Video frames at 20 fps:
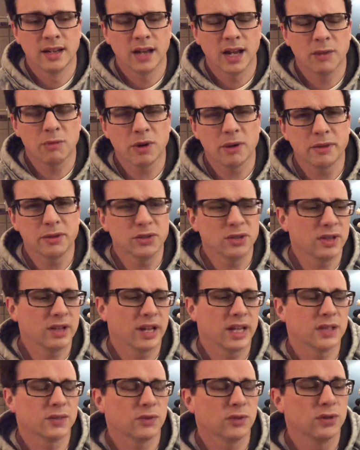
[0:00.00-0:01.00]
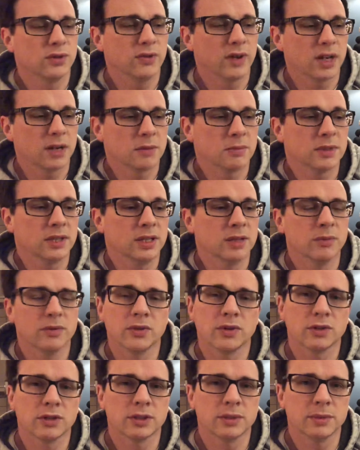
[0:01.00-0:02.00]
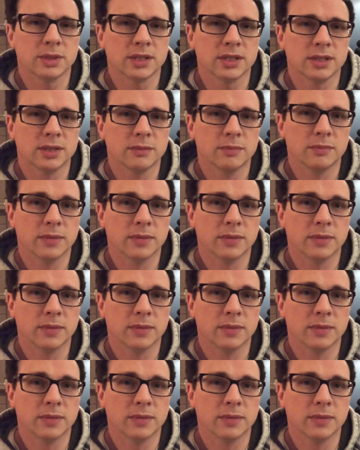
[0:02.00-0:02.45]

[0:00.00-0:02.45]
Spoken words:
I probably should have asked for a new vacuum cleaner before Christmas,